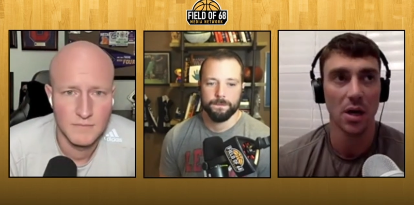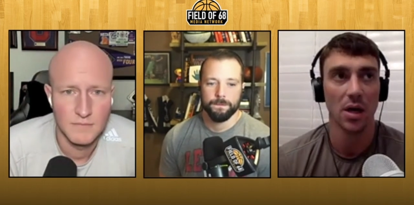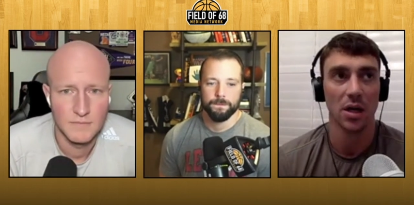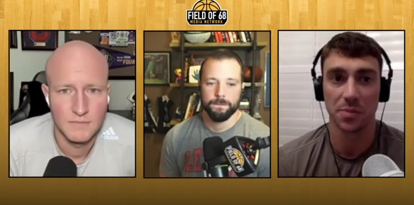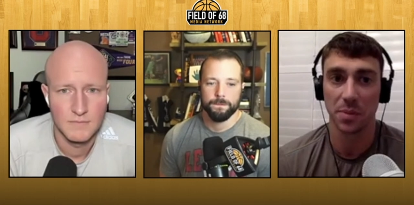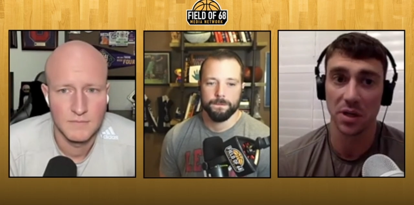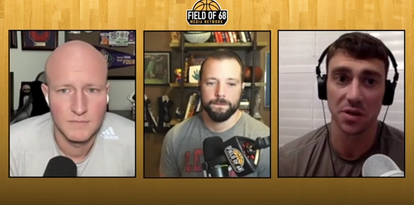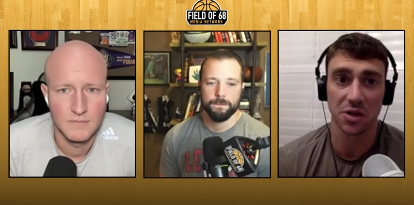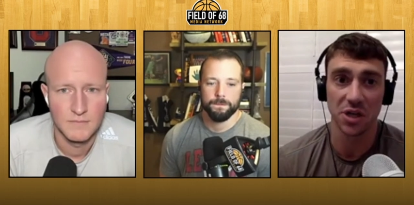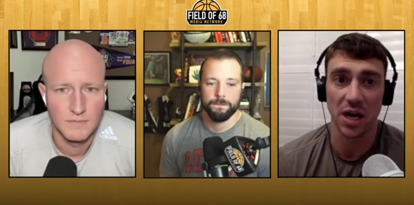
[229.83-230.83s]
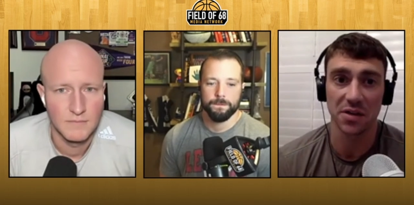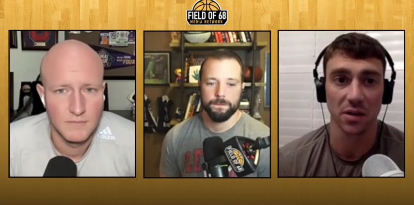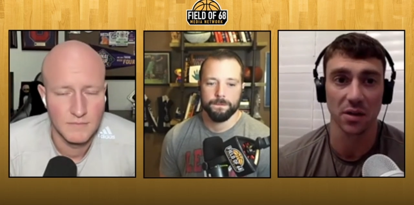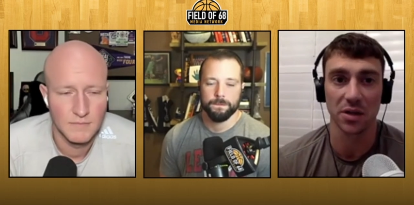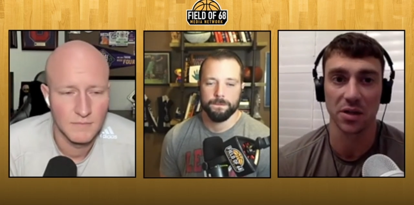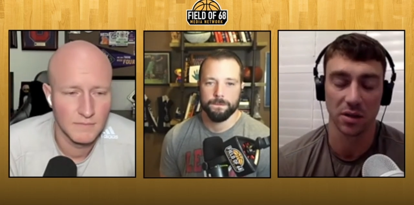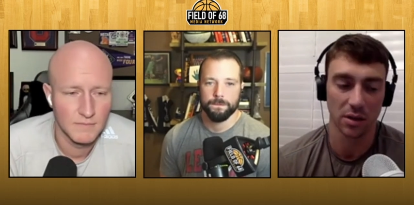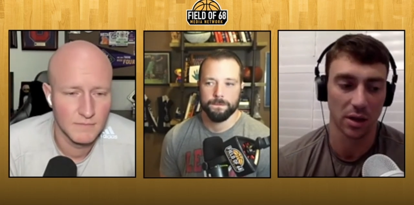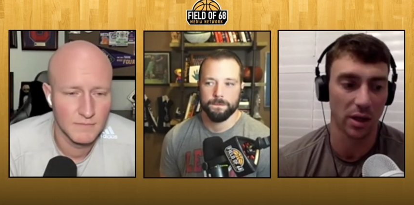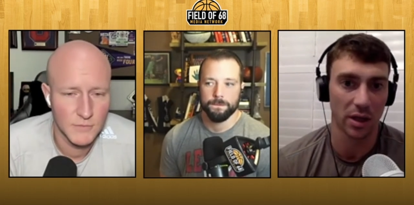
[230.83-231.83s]
Speaker 1: is because of the shot selection.
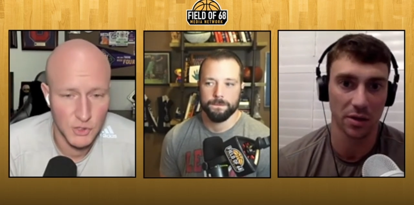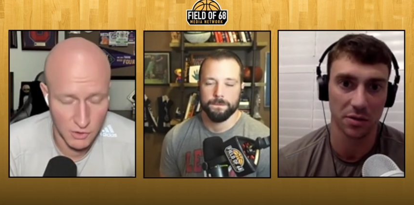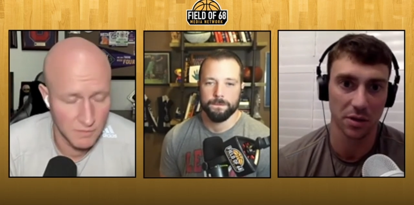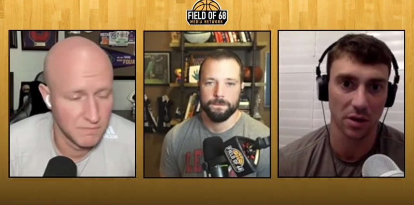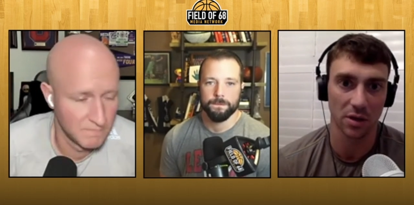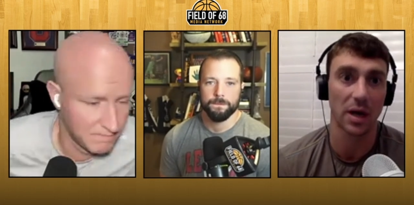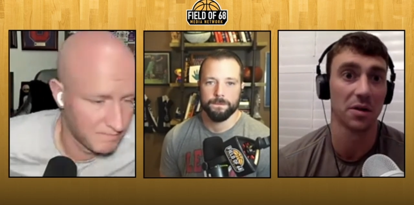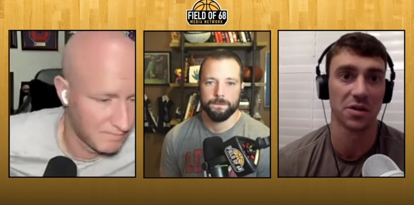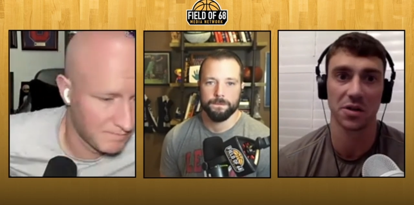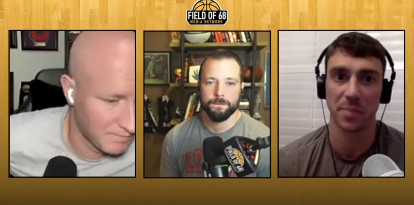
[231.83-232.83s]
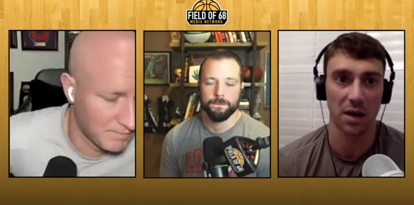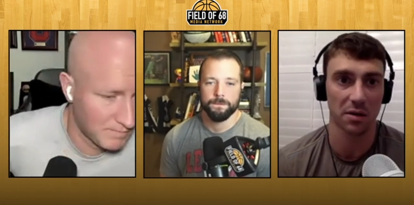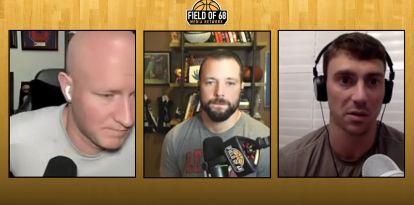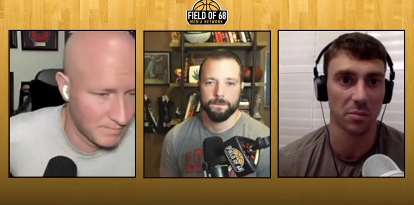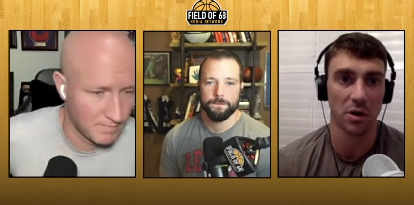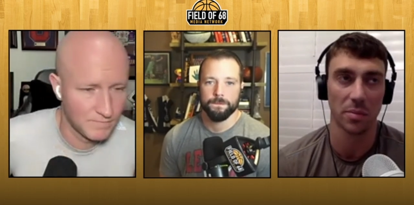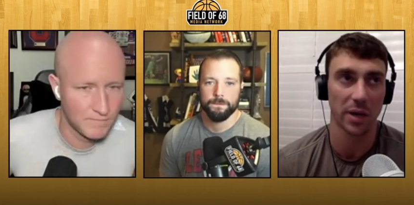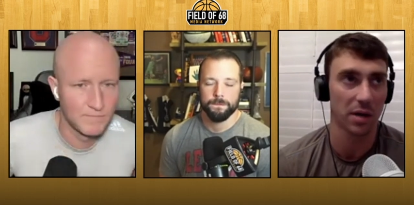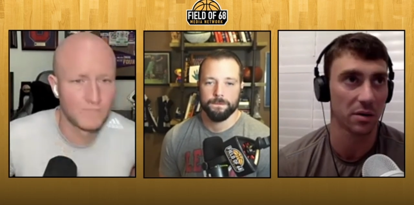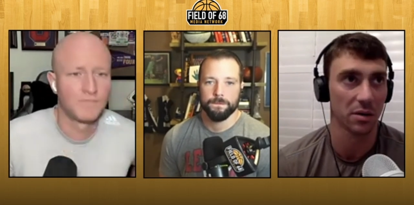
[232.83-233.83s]
And sure. you talked about just pounding the ball,
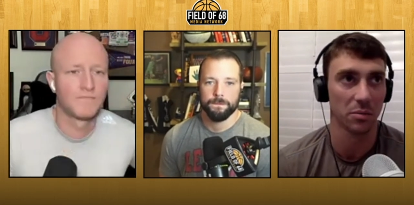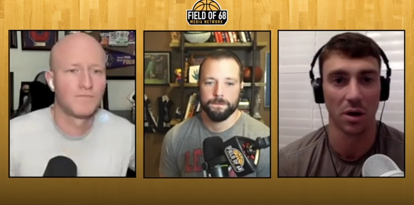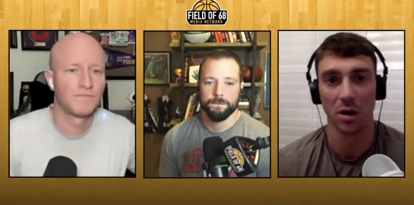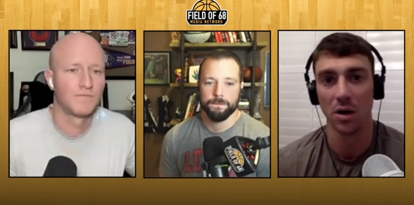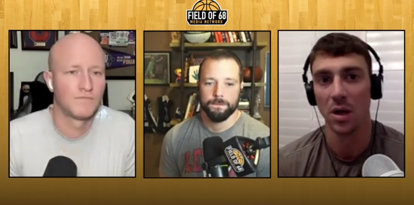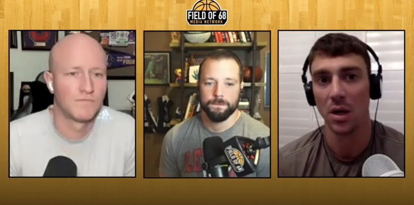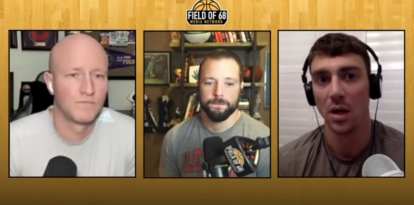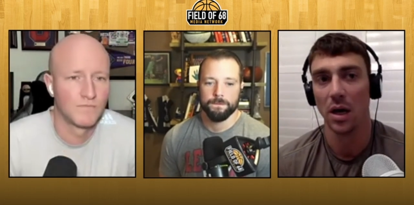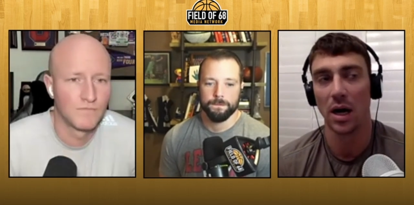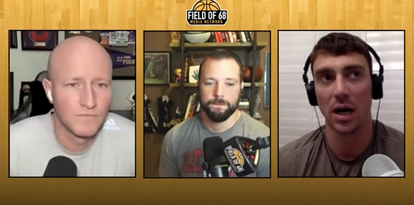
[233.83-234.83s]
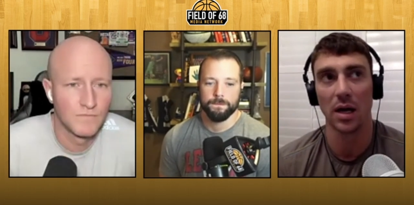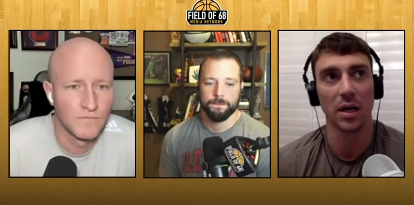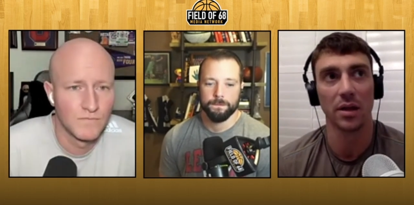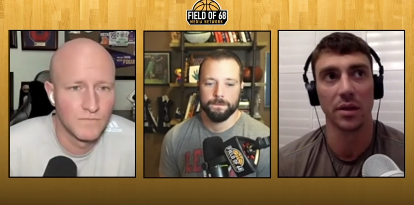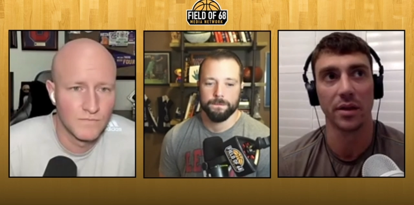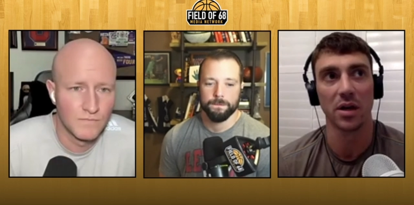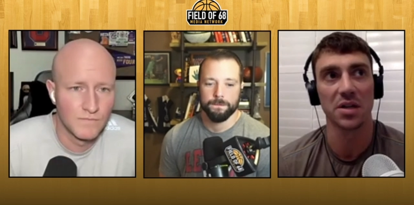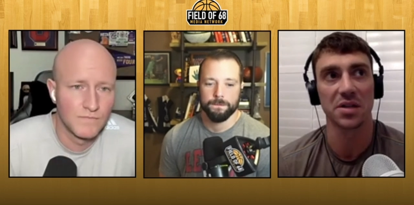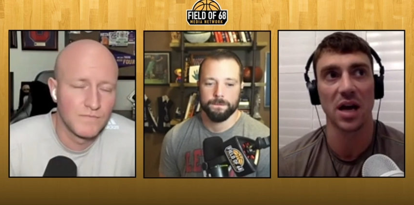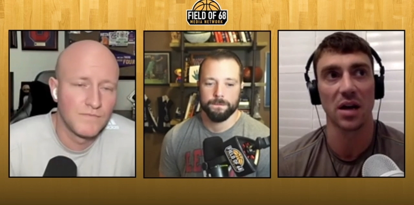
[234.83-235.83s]
pounding the ball. Uh, there is
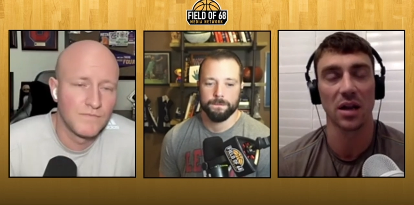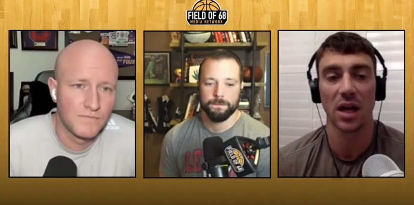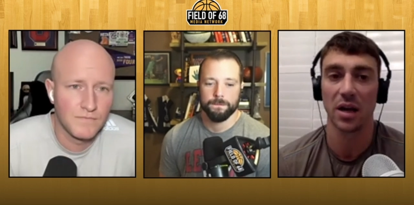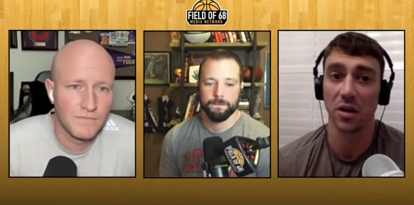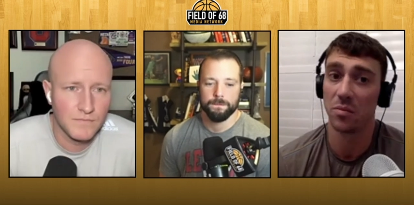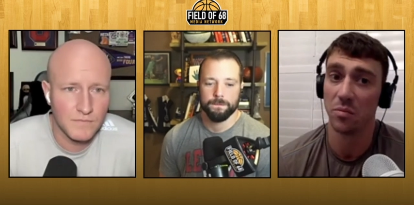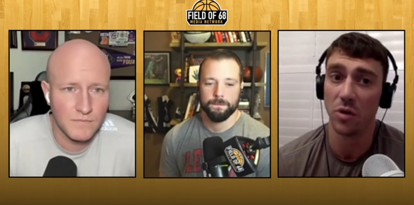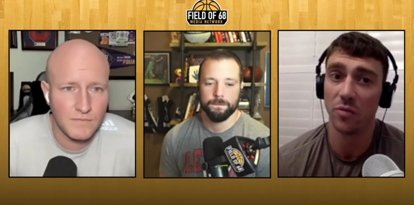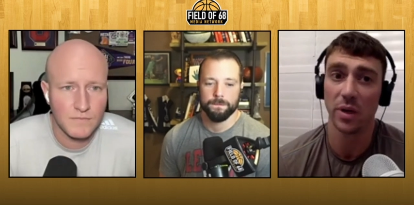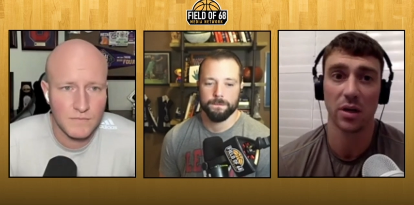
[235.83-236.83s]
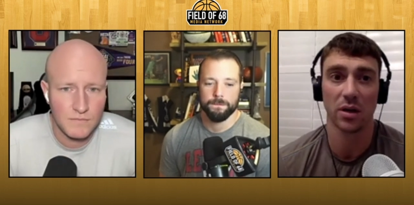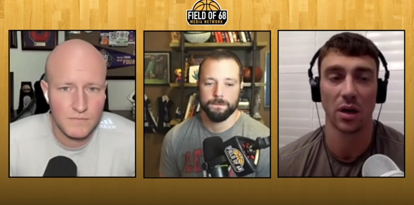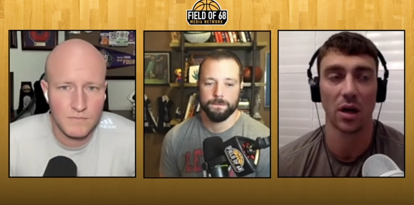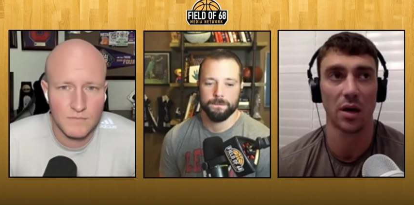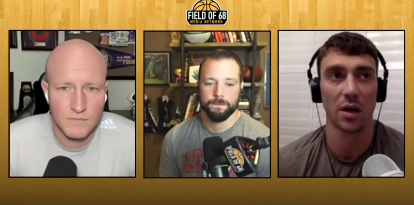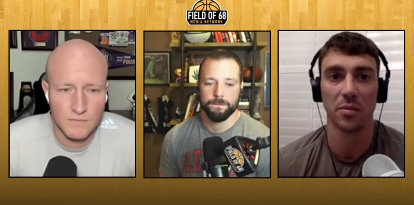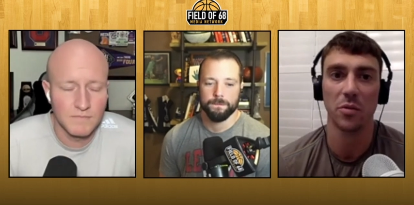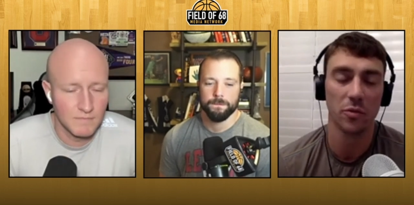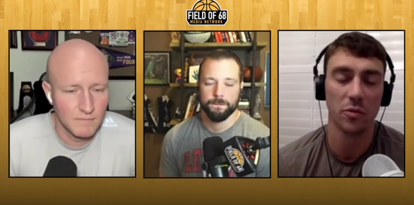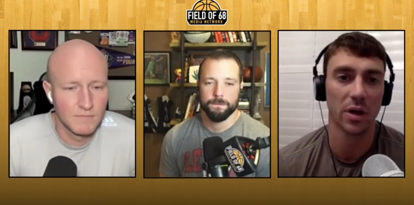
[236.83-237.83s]
not a lot of good movement. Uh, the
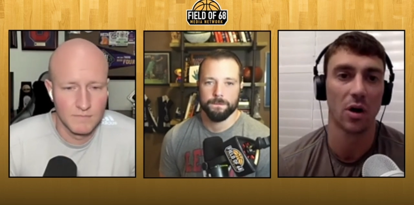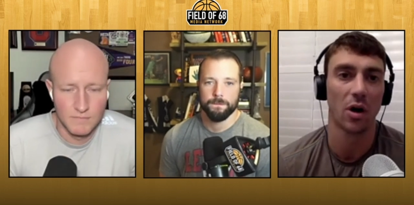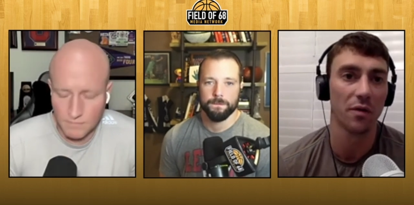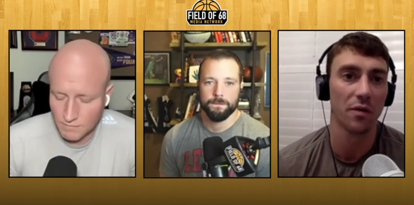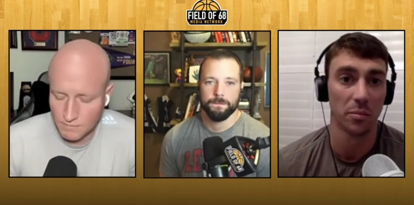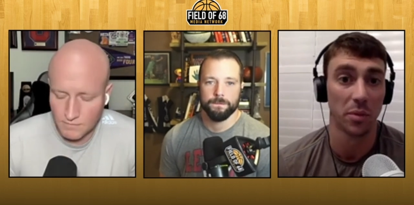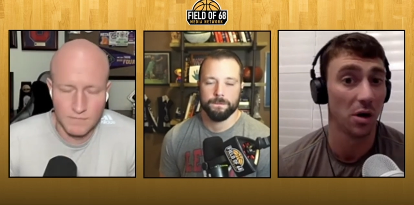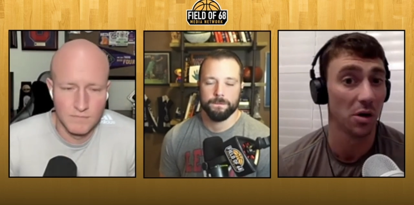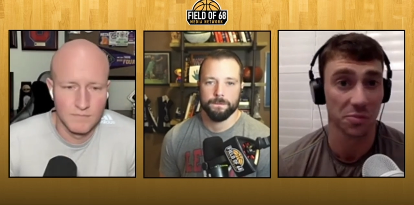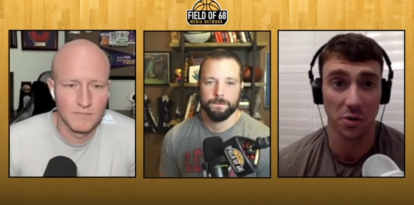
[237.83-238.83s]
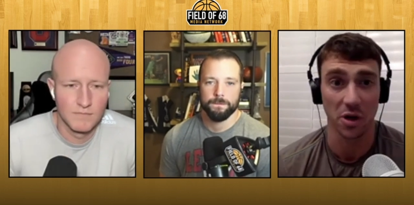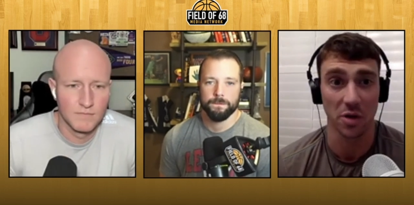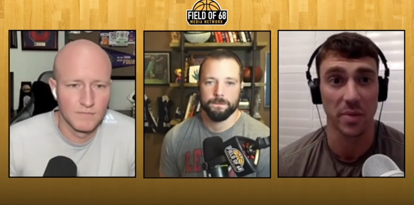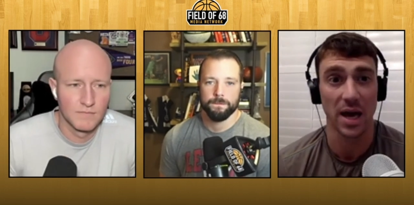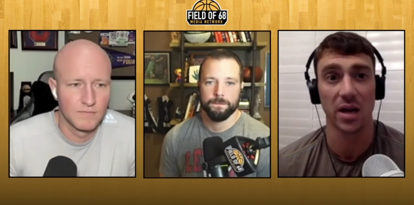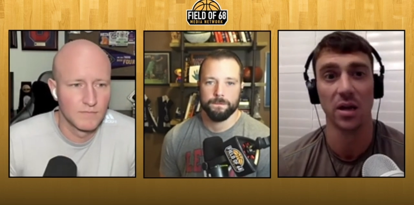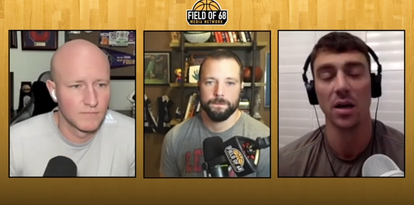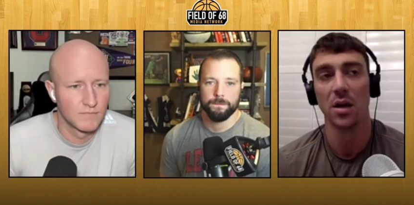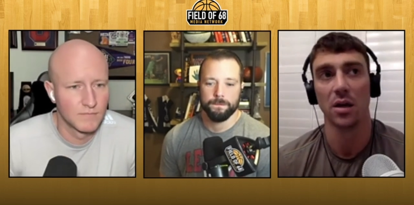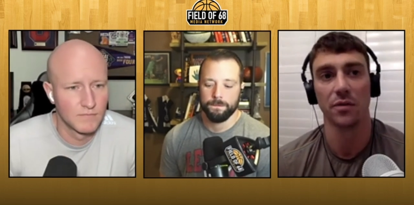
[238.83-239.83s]
movement off the ball is pretty bad.
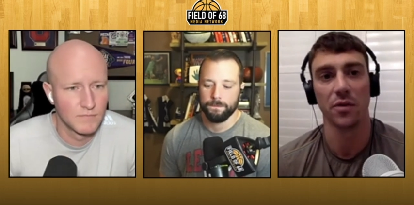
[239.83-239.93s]
If you